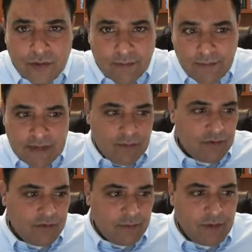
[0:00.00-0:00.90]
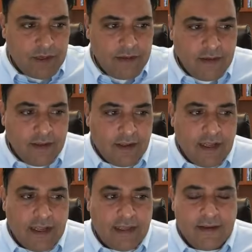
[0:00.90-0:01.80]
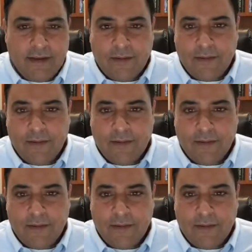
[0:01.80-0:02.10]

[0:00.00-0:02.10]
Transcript: are the main regions of the brain, and